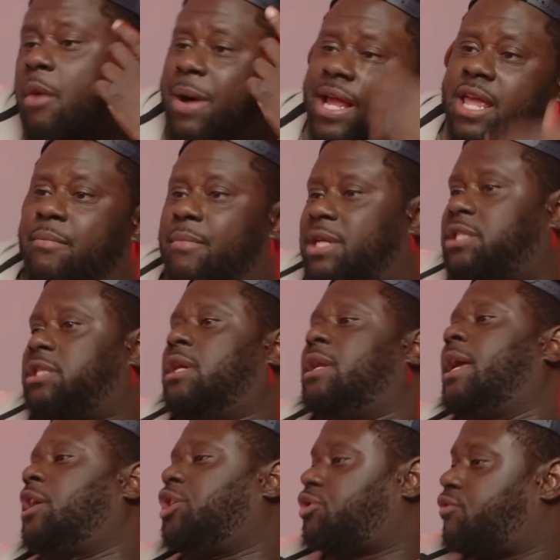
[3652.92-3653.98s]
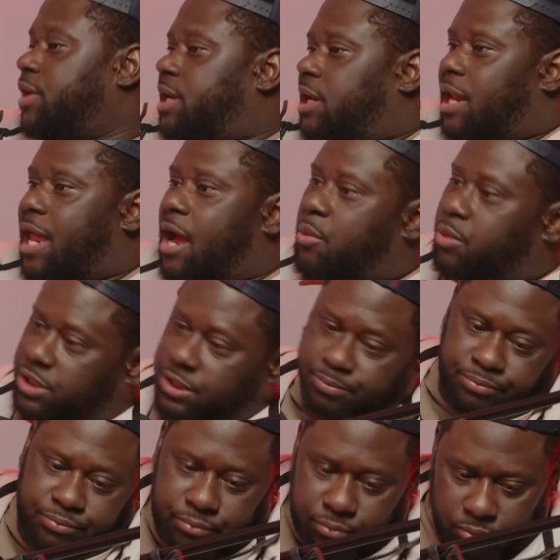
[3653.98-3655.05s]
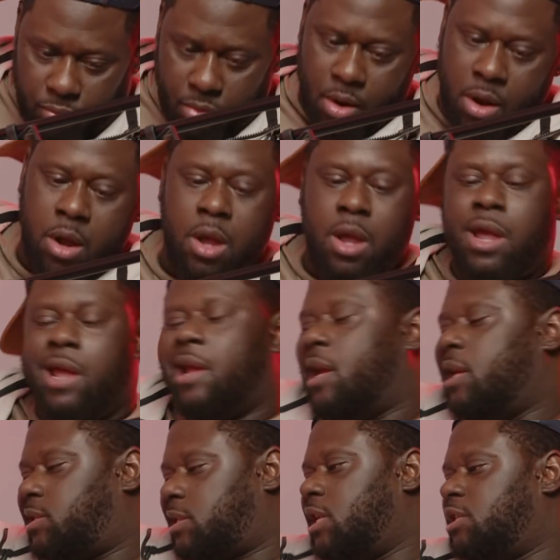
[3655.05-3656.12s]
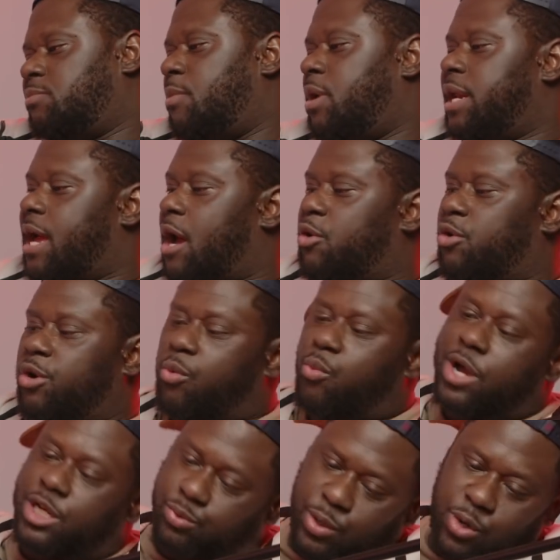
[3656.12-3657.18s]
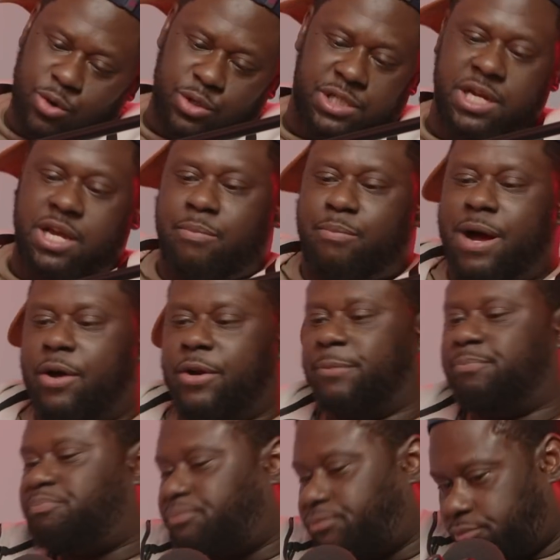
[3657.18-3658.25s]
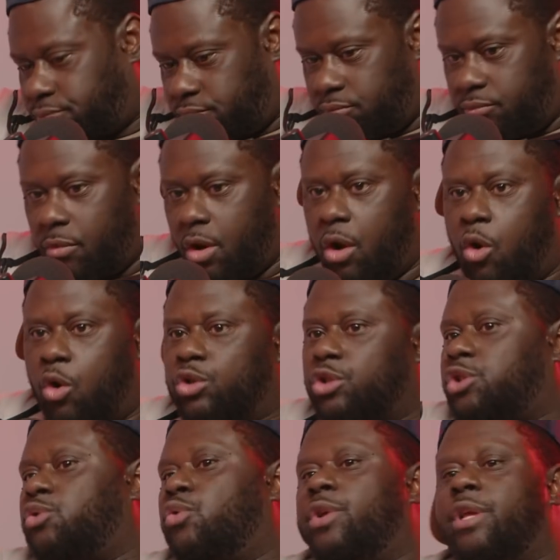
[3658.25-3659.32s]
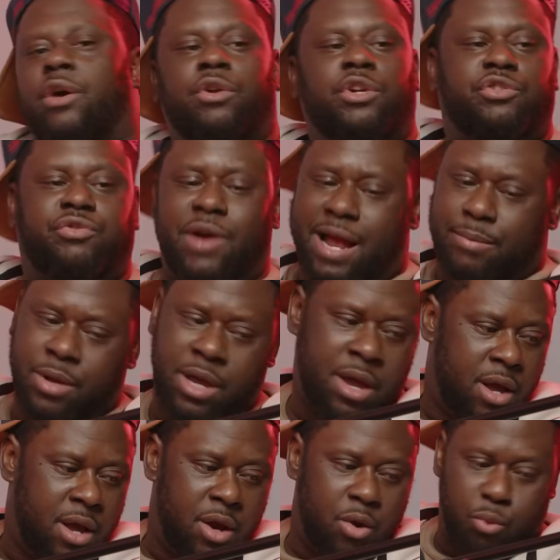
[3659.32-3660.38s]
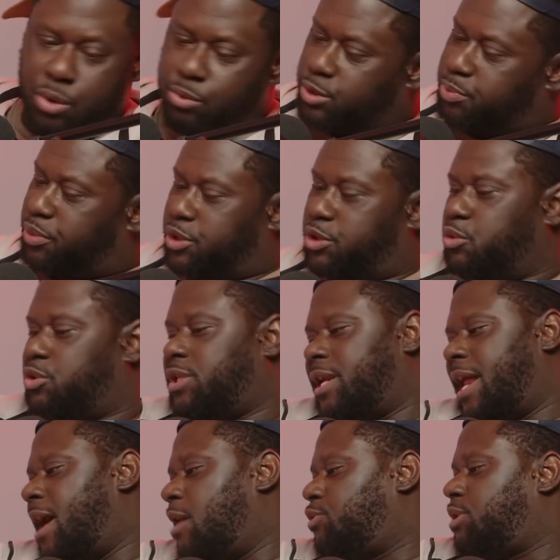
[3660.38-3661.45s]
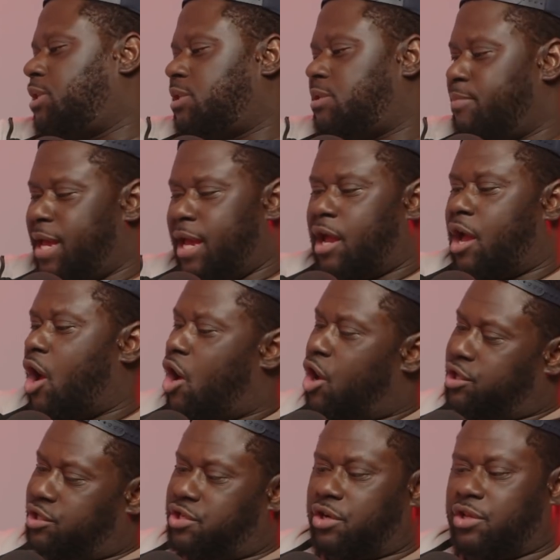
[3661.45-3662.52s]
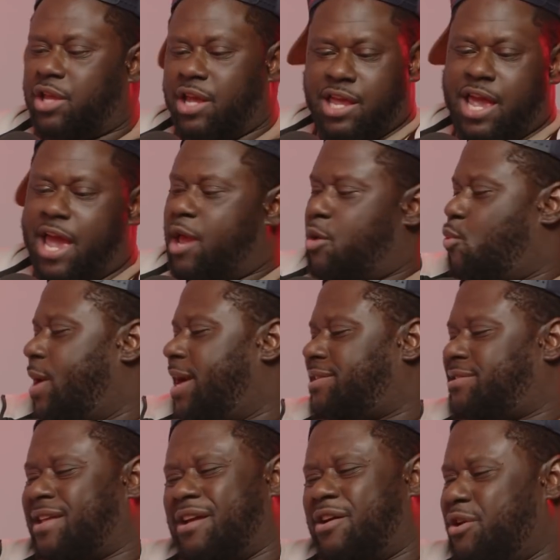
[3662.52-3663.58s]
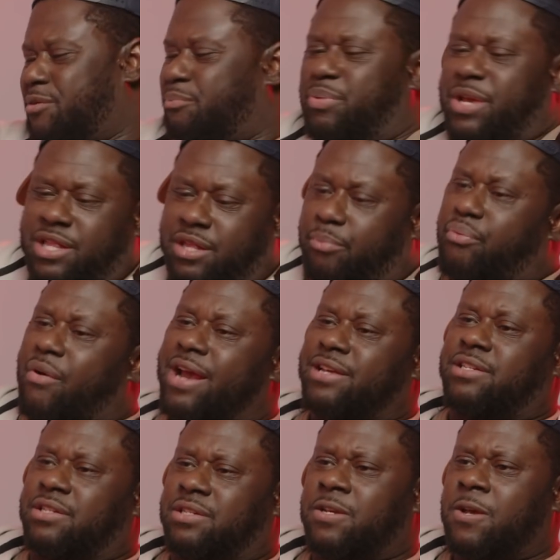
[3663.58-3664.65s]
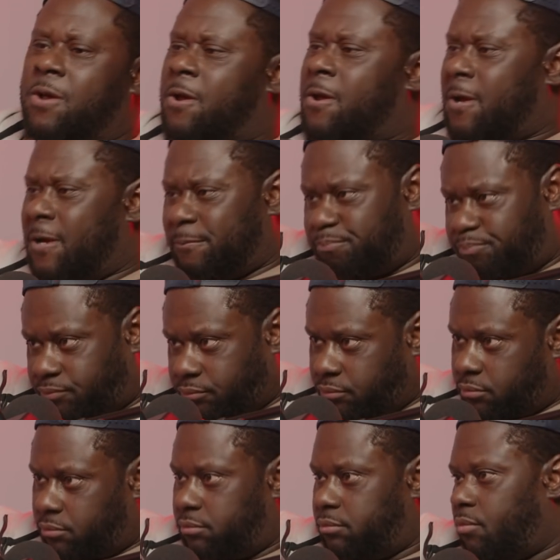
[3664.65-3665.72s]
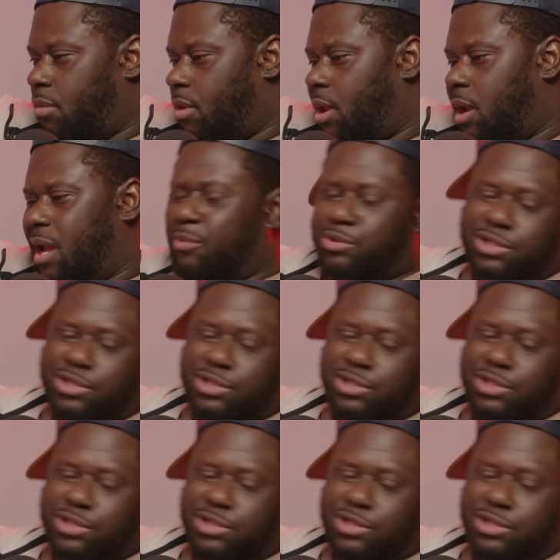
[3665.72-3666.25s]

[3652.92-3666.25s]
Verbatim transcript: I give my son like a street allowance. They said his money out on the West. We gonna see about it called the studio the trap we was producing ounces me and Kong took the yay west they couldn't beat the prices it was